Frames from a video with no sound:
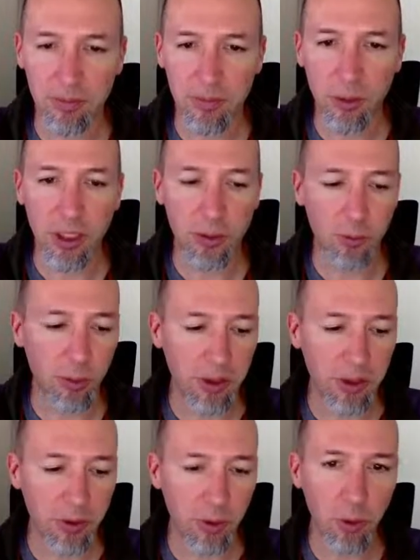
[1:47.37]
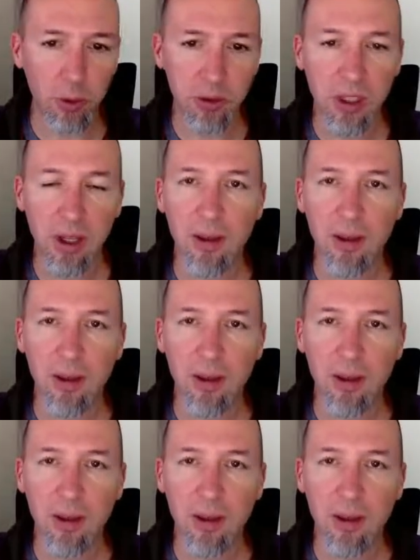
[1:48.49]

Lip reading: transform controls.